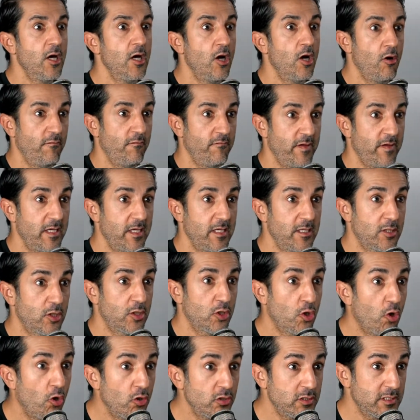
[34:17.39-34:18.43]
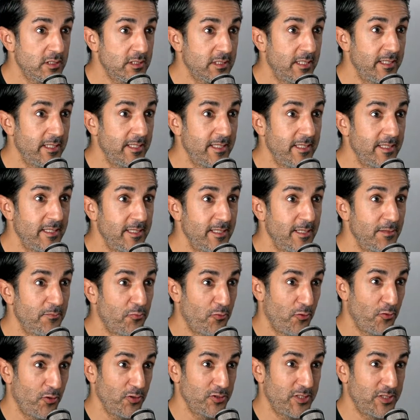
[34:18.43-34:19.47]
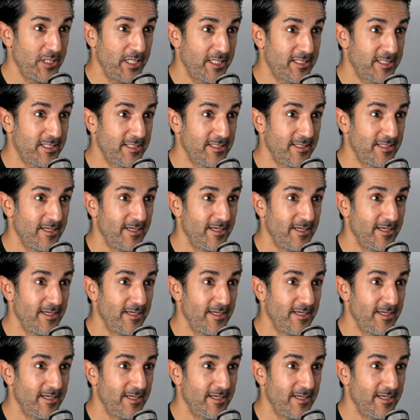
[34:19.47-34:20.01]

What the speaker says: of a costly project